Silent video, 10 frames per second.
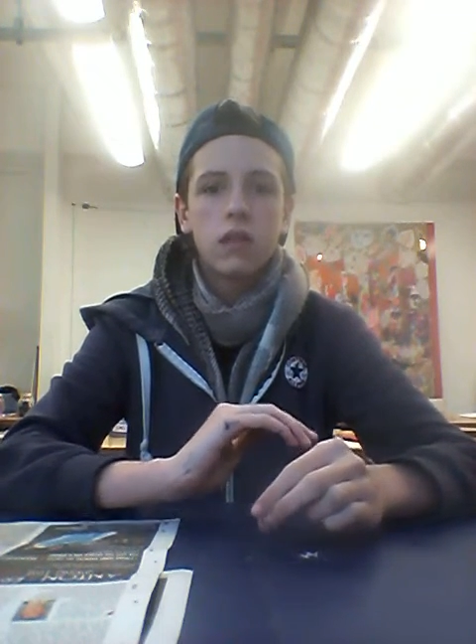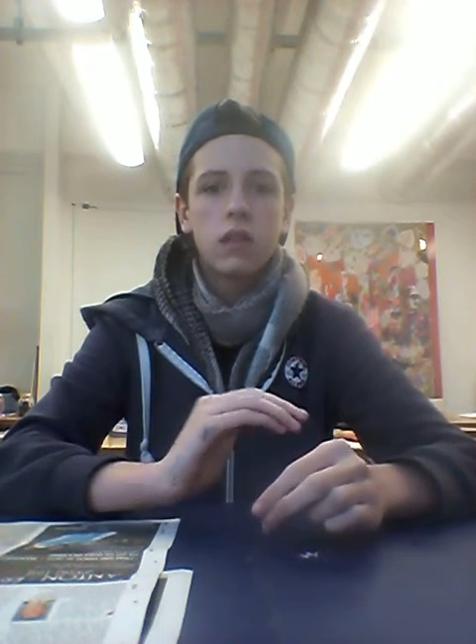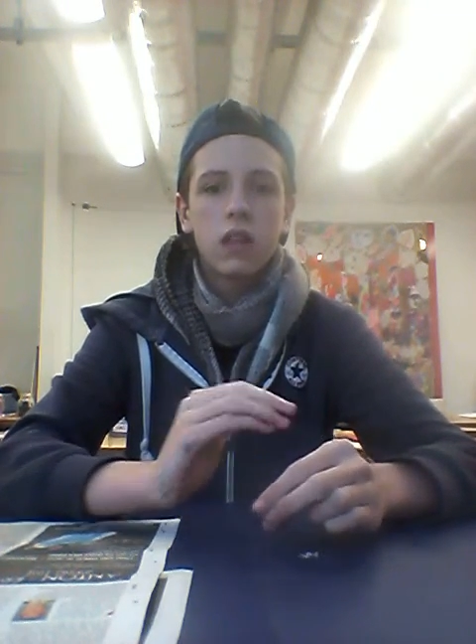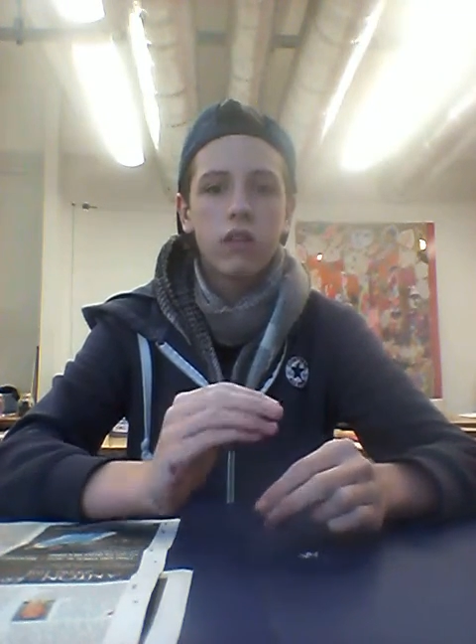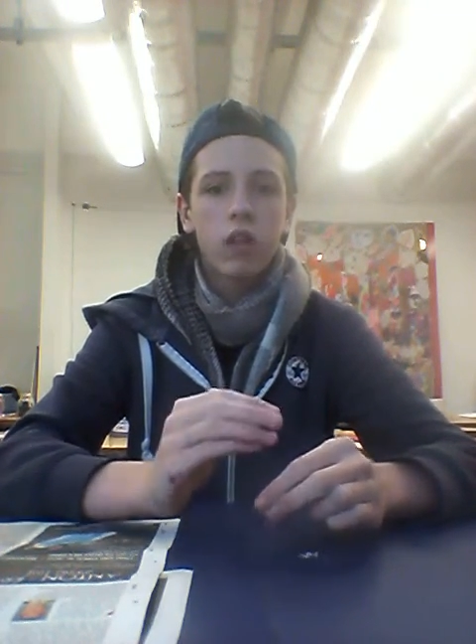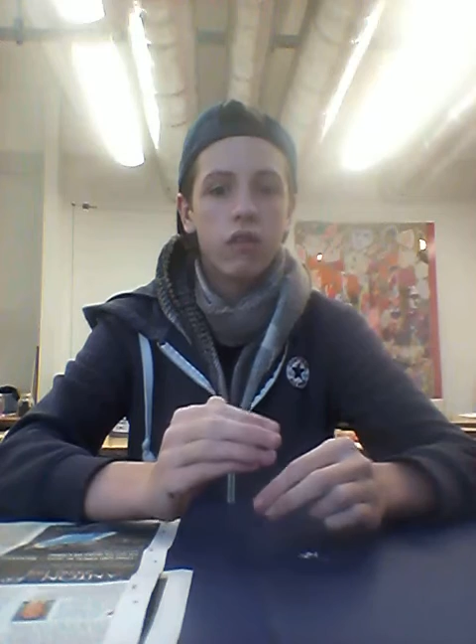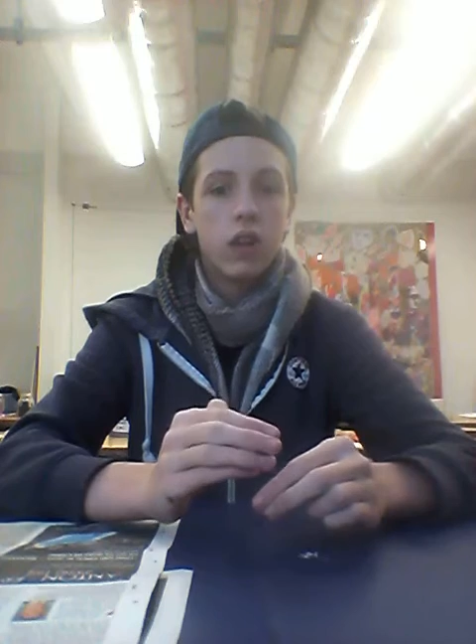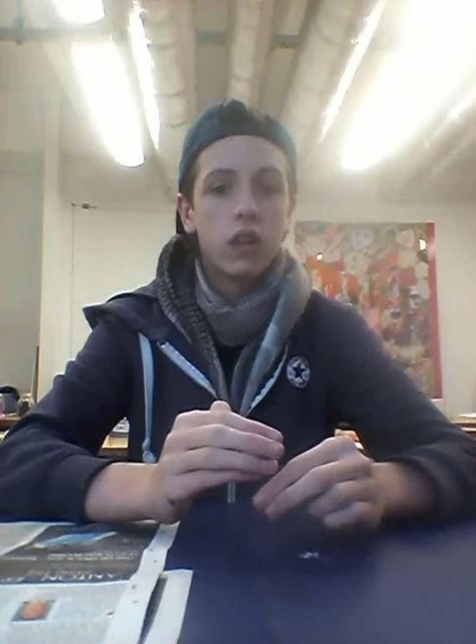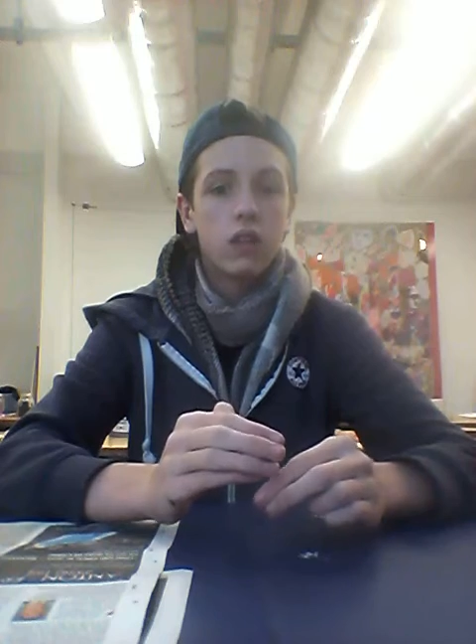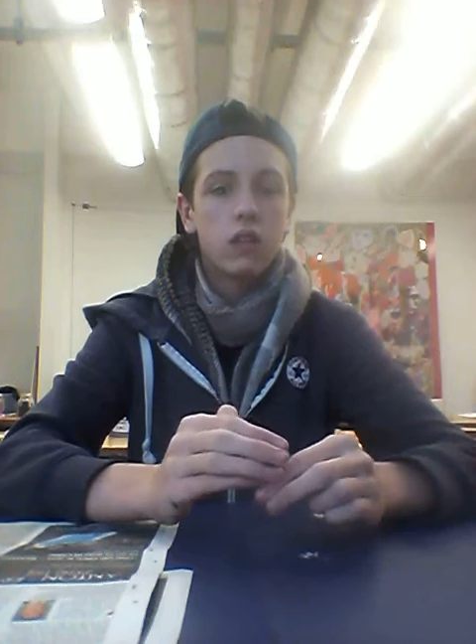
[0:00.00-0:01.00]

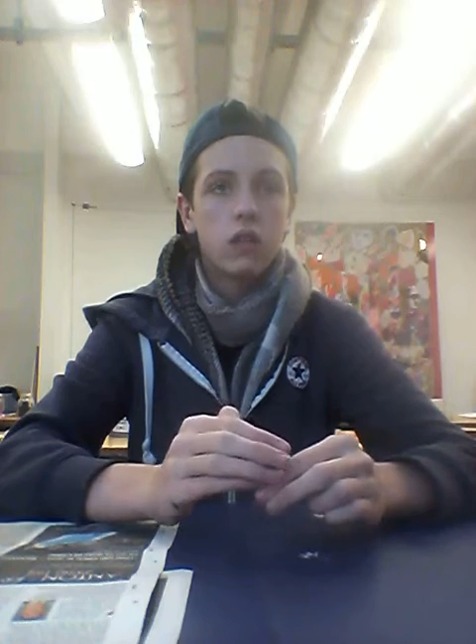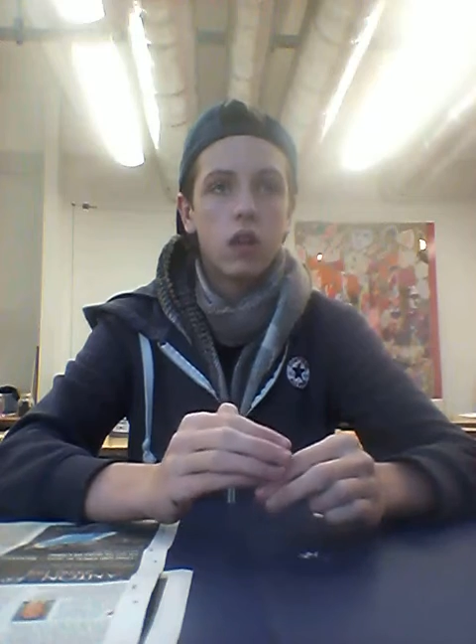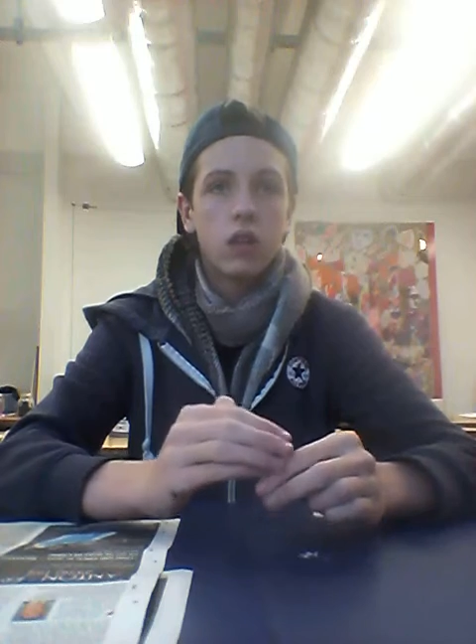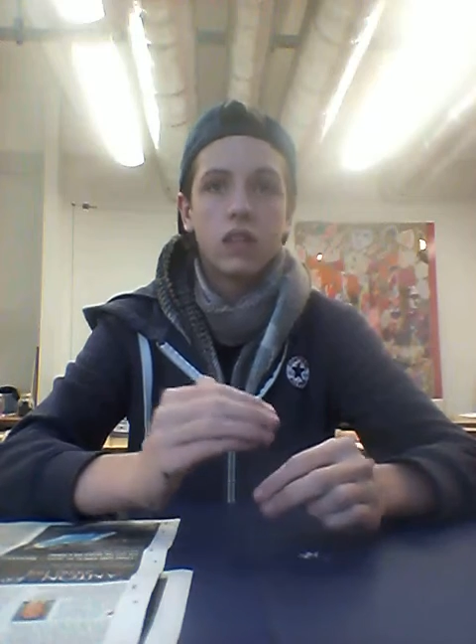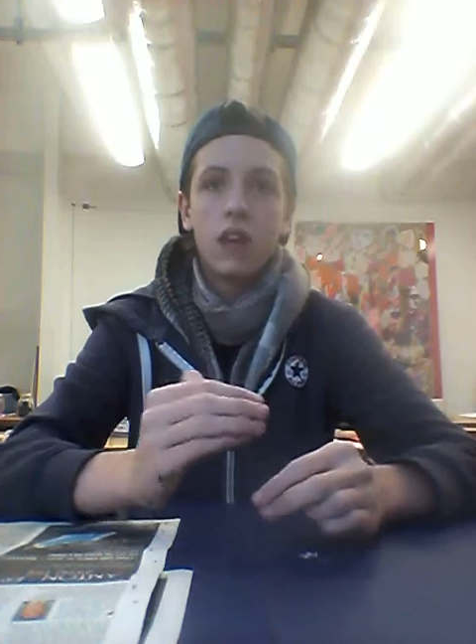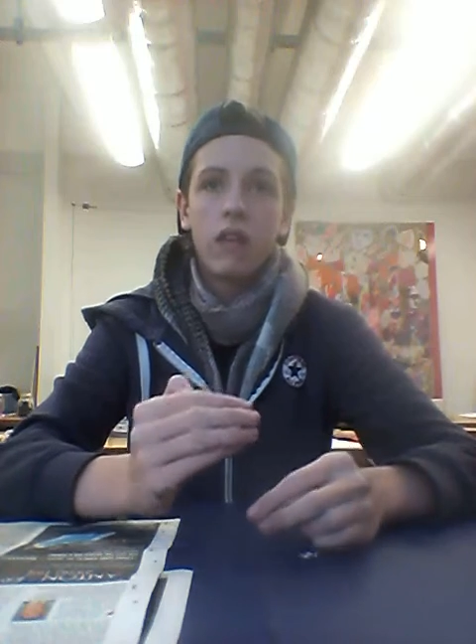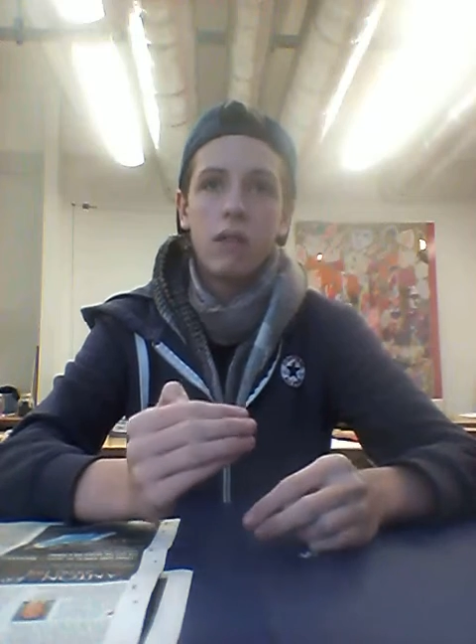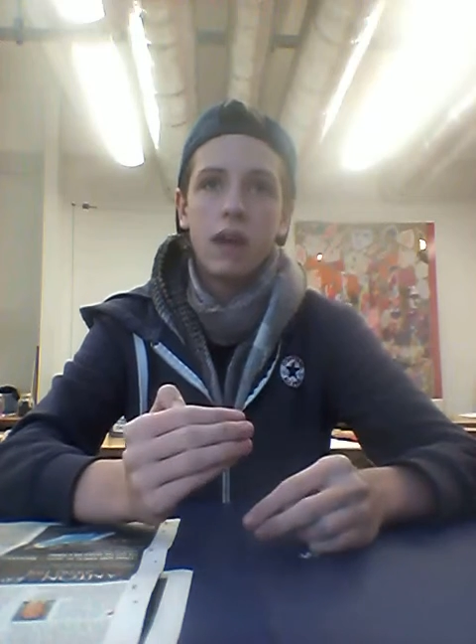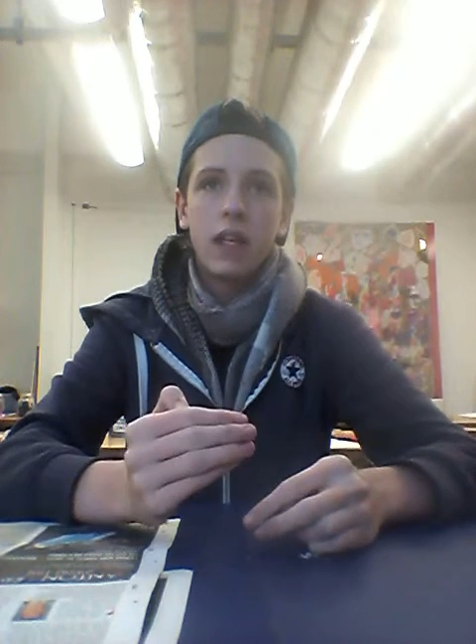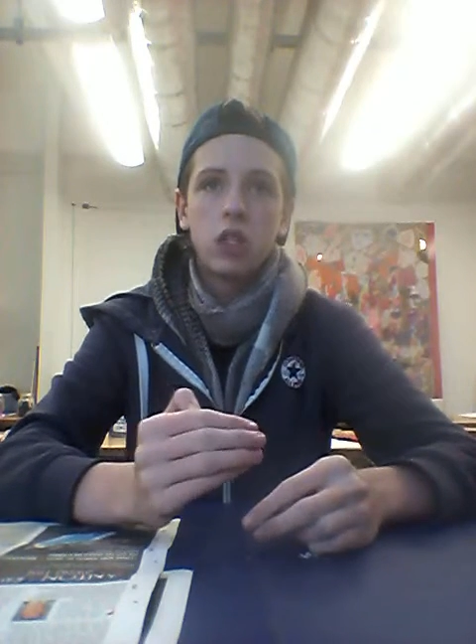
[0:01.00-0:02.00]
self-confidence and
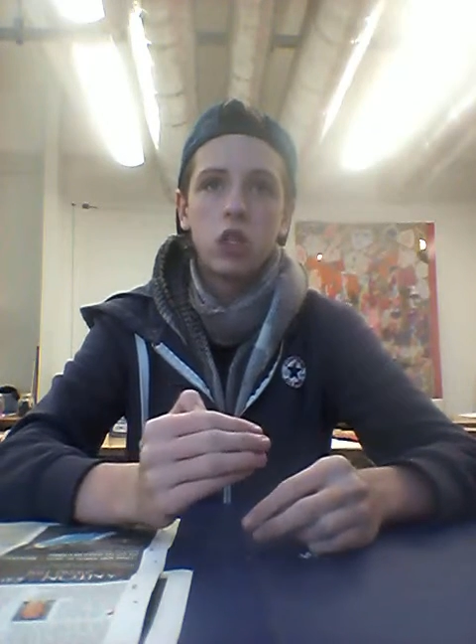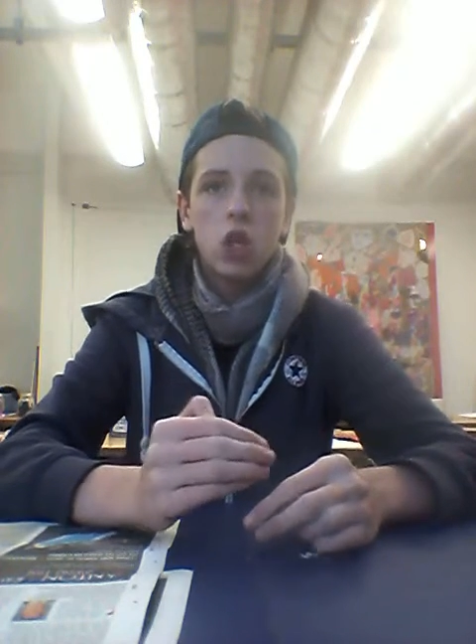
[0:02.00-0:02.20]
self-image.